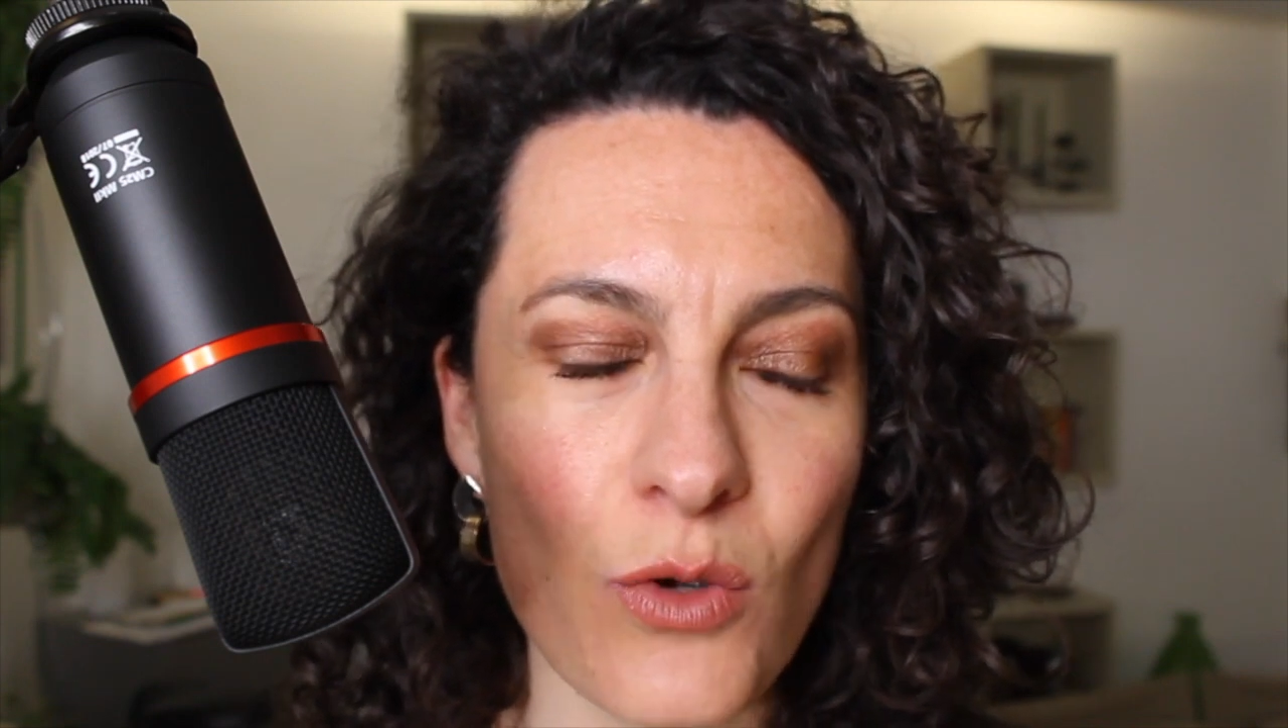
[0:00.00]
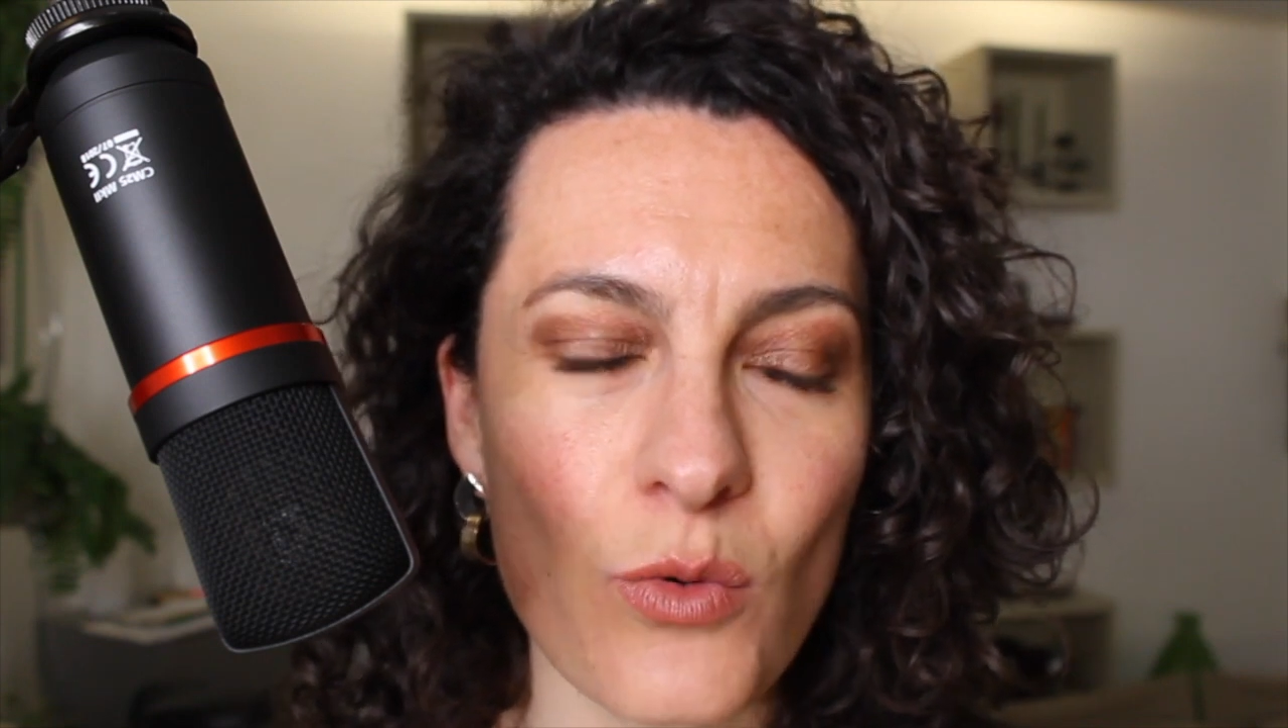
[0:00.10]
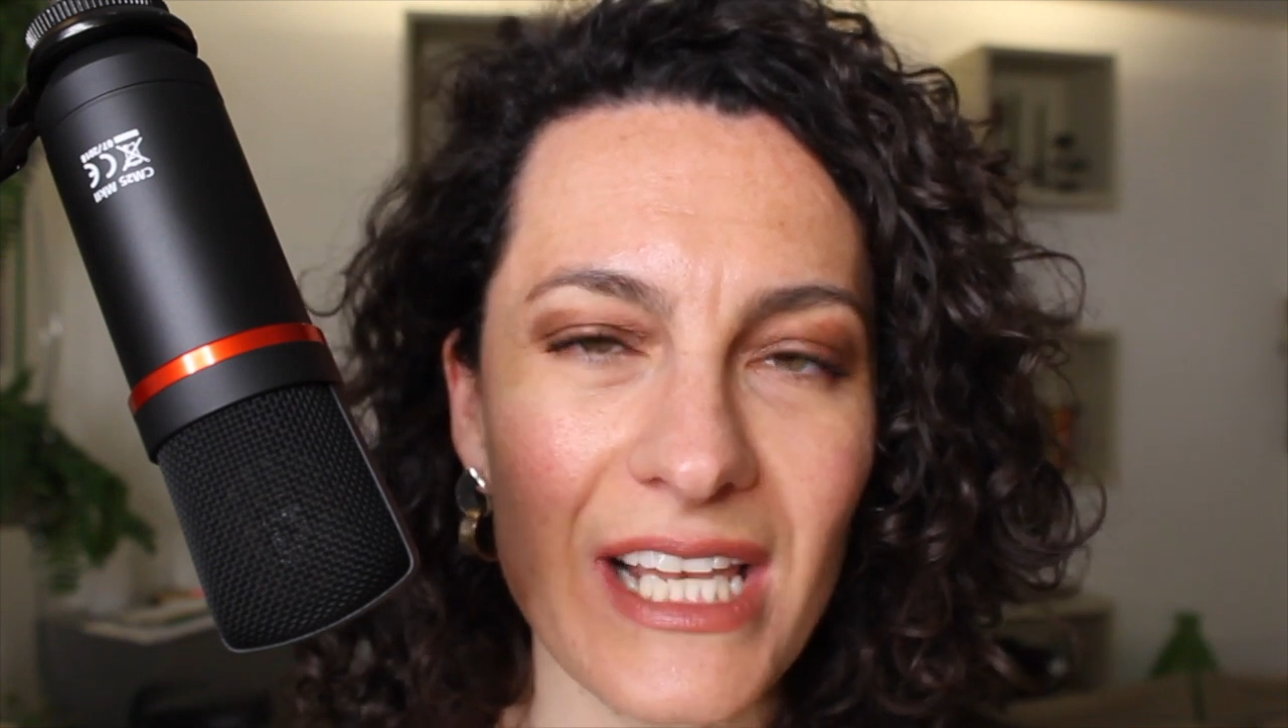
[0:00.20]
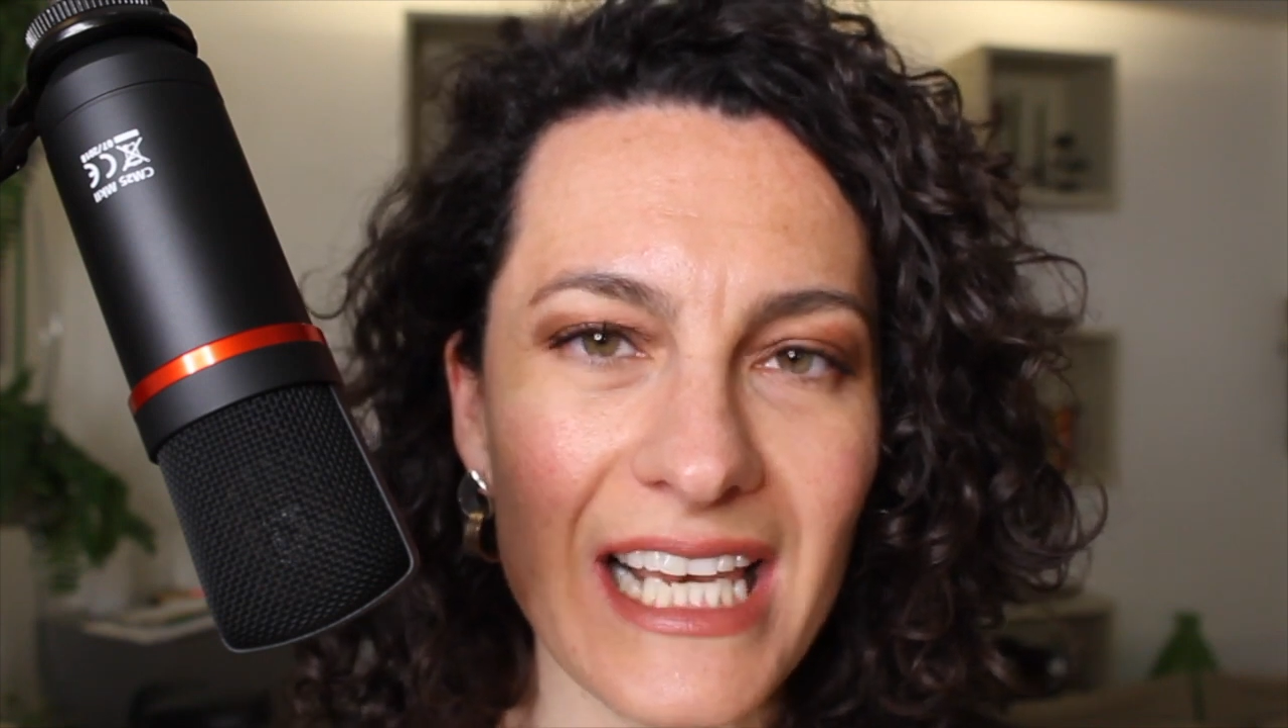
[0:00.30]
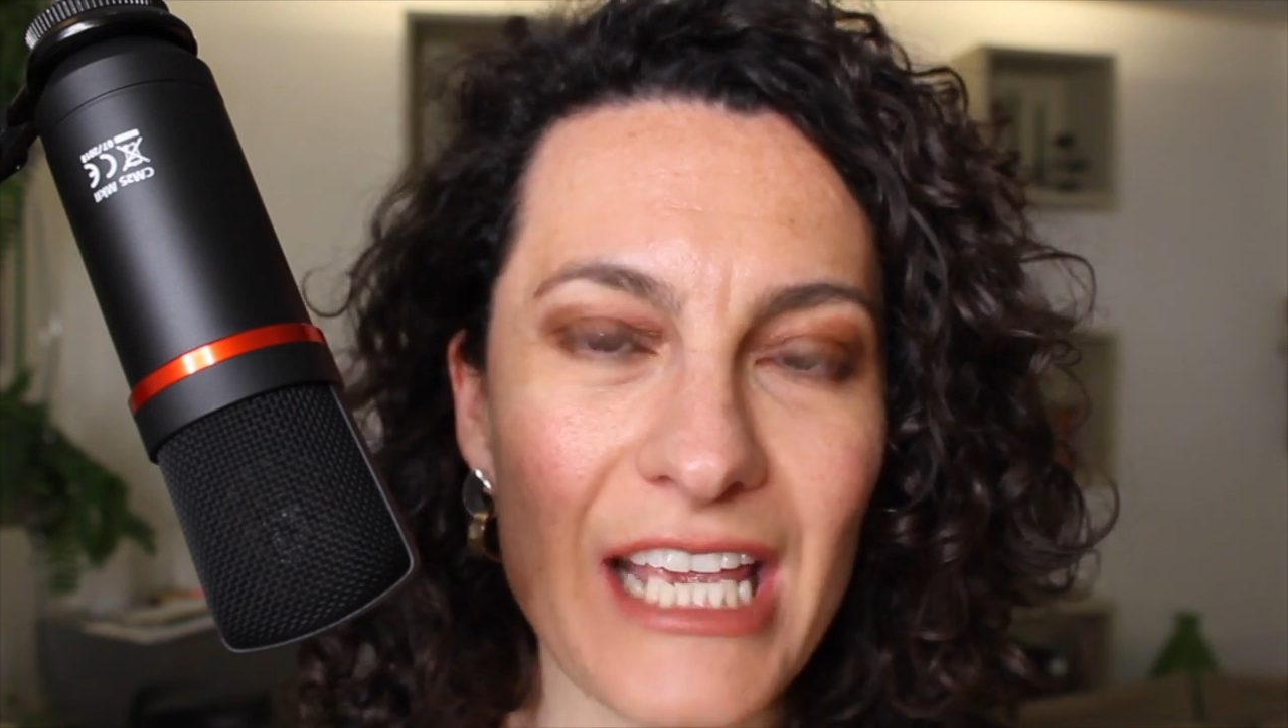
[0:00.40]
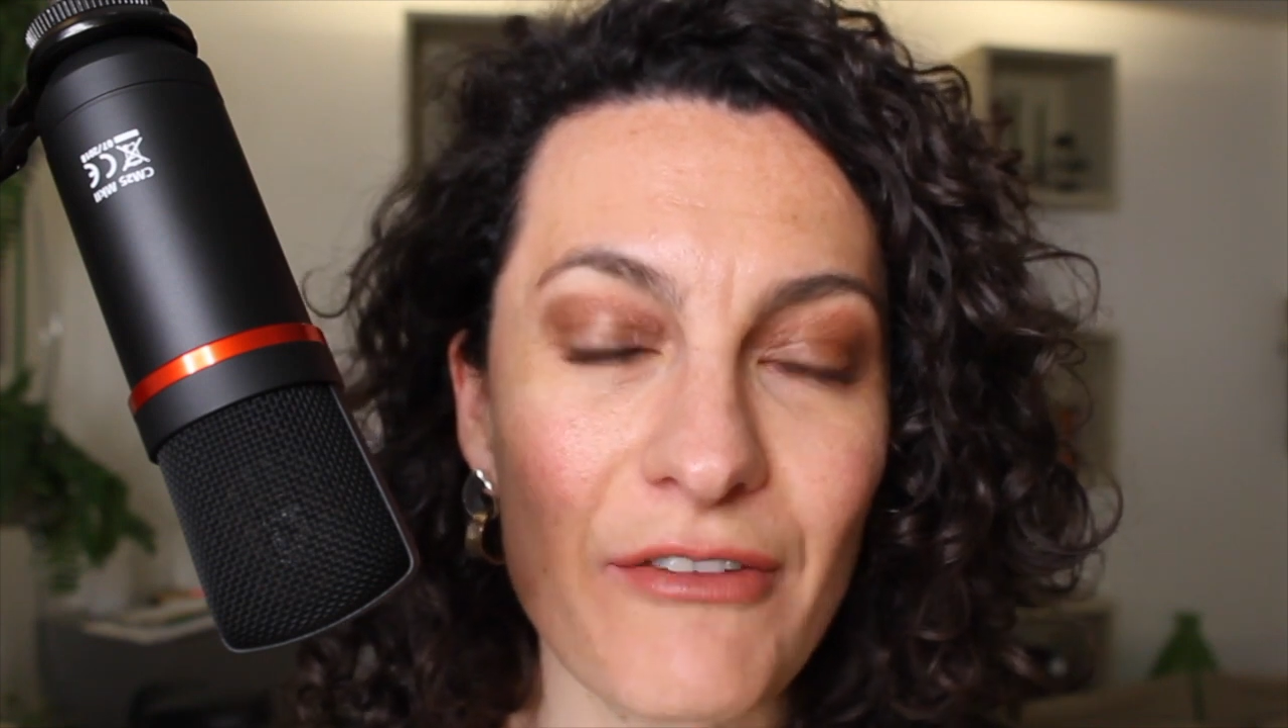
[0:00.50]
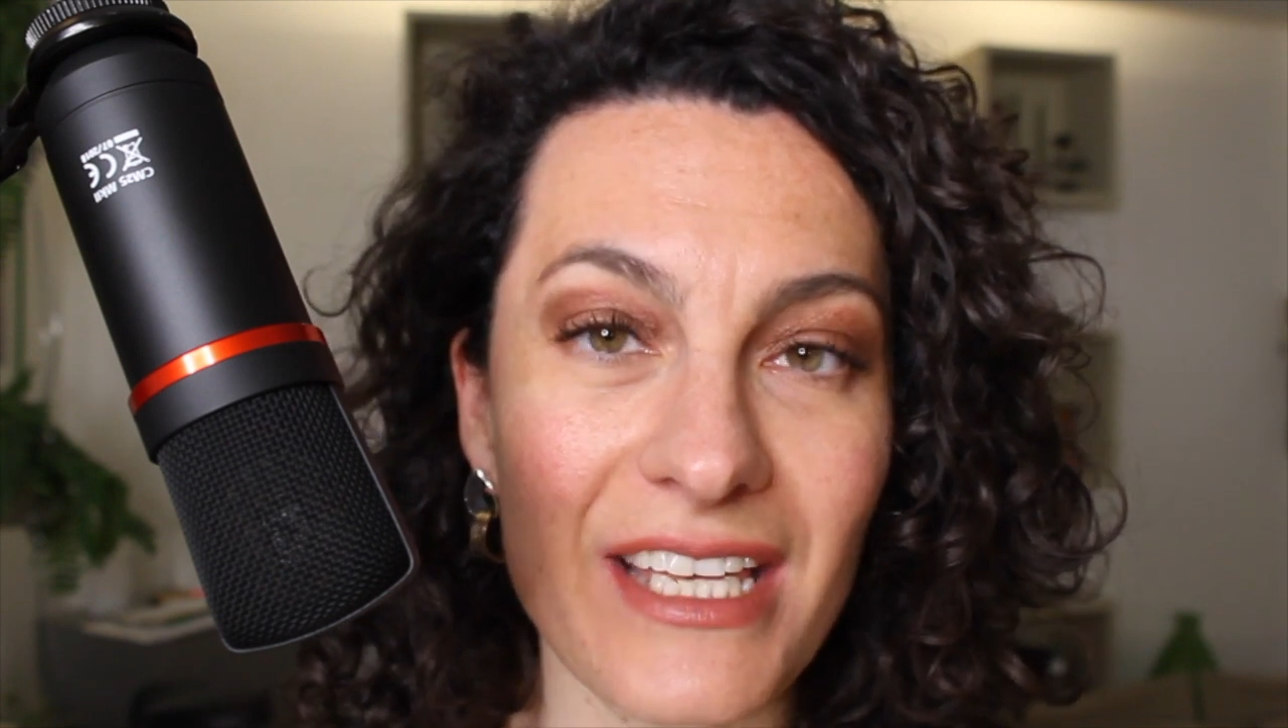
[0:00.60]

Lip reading: we live